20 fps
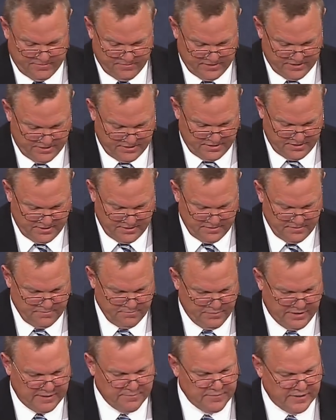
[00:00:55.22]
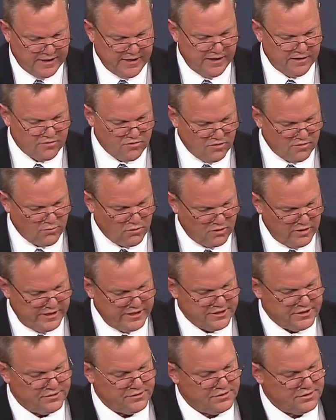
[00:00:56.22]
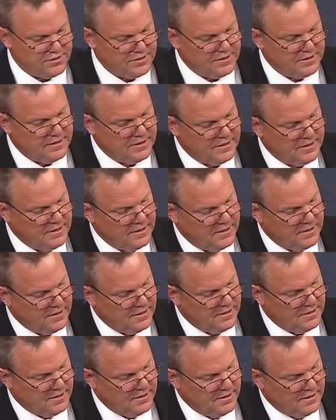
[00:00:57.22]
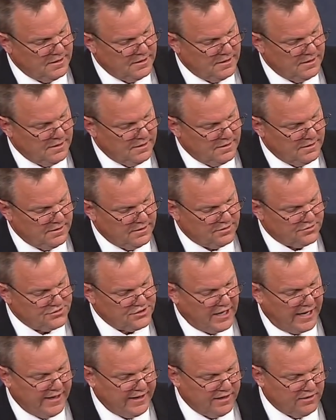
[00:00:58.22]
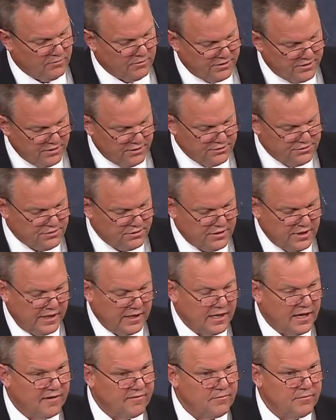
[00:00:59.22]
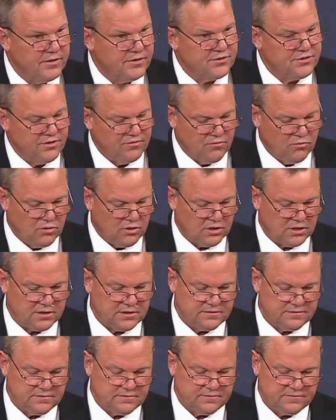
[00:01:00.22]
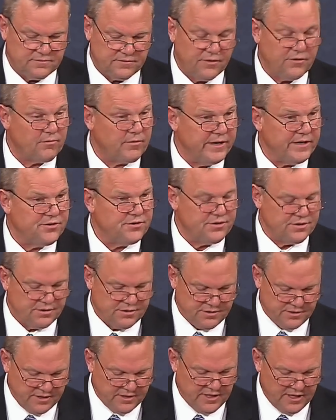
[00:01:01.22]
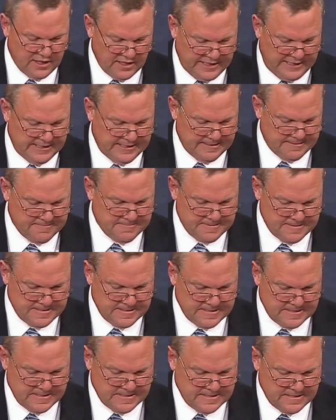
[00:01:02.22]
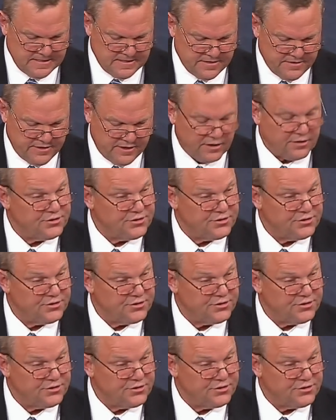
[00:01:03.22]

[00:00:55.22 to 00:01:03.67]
with big money and corporations. They're siding with those who think government should work for the rich and the elite. They're